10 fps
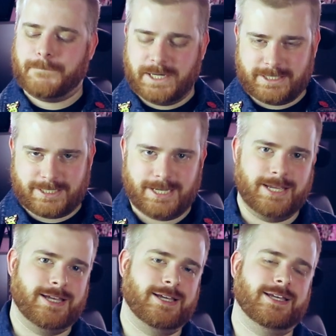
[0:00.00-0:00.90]
but
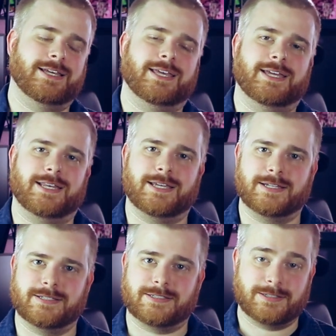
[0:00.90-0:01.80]
it
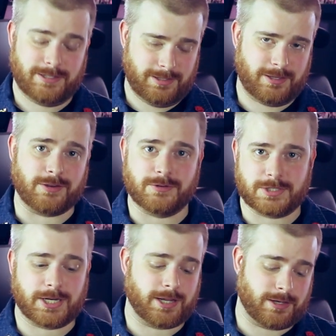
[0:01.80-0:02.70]
is
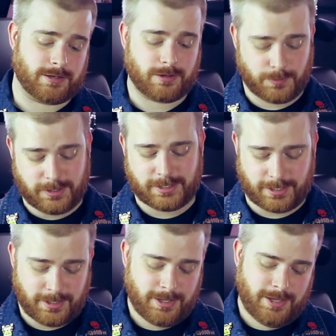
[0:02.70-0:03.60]
huge and
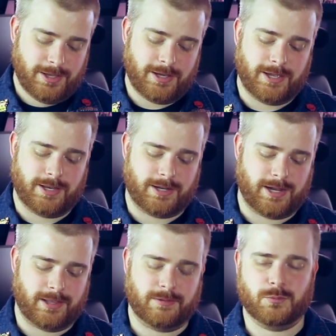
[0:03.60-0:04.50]
unwieldy, and
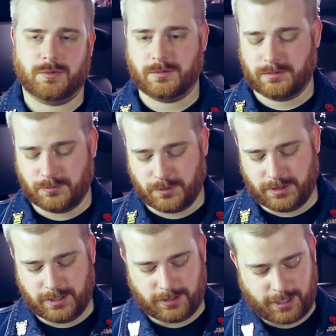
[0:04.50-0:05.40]
I will
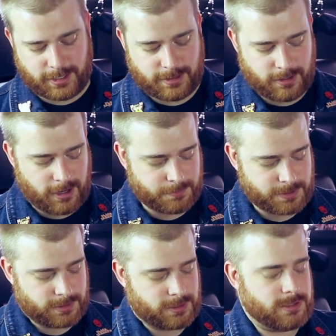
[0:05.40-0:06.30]
really like the
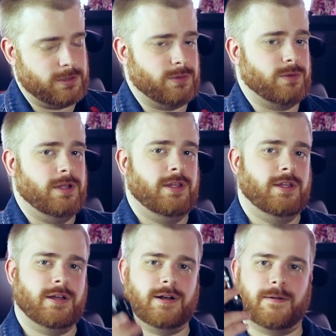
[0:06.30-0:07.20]
option to
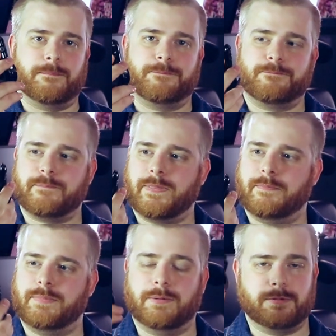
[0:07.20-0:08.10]

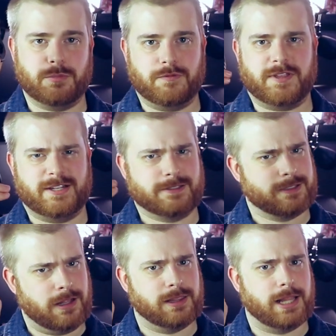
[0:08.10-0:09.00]
be able to move things
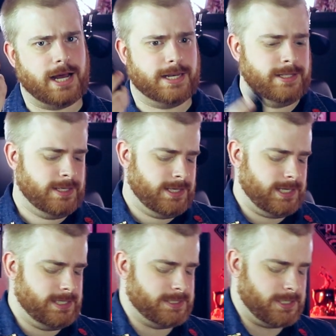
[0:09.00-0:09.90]
a lot
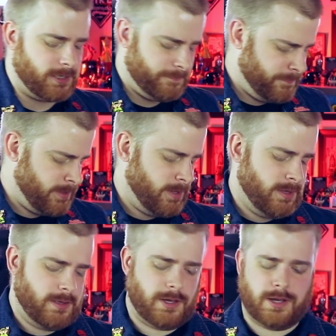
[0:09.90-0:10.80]
easier.
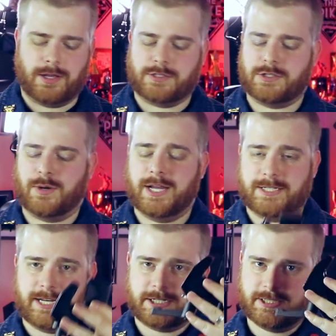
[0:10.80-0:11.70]
So I
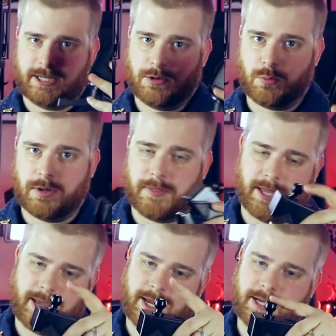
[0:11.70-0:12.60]
did actually get one
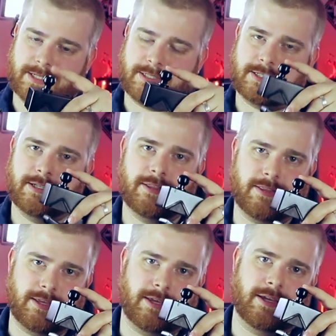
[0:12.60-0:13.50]
that has
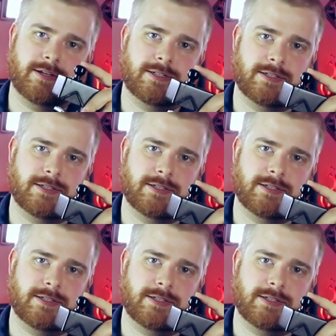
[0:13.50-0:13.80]
the